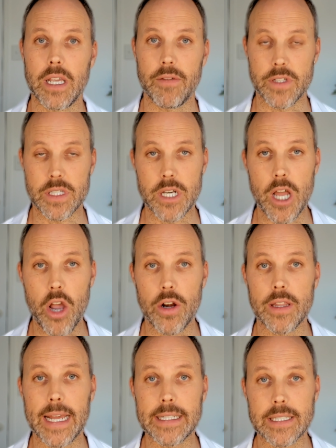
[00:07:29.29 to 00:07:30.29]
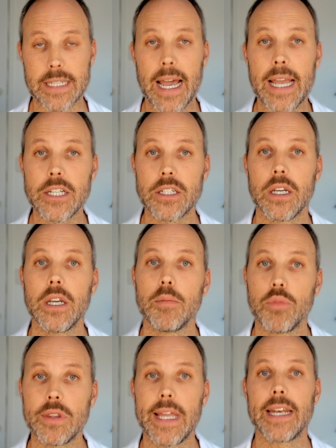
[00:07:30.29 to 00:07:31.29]
If it's known at that stage,
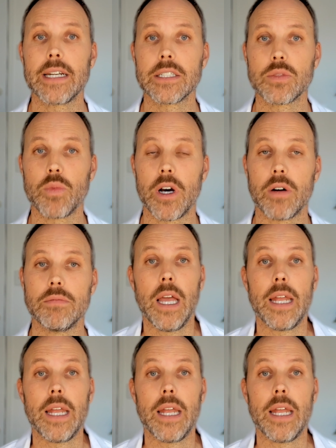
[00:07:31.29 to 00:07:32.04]
put that in as well.